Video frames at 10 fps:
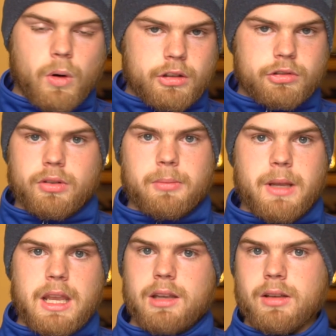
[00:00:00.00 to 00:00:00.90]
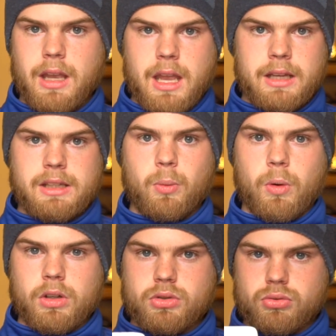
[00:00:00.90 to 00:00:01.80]
Worked for me, and it
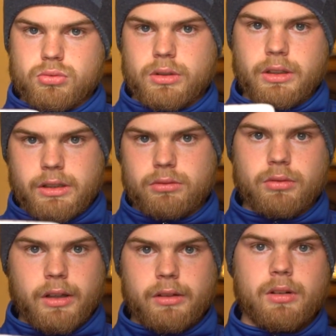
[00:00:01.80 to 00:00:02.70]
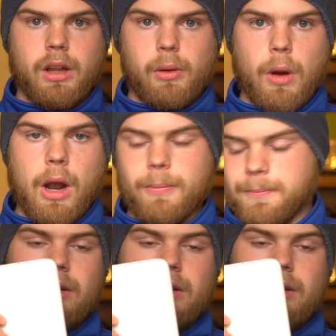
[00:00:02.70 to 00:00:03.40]
worked really well.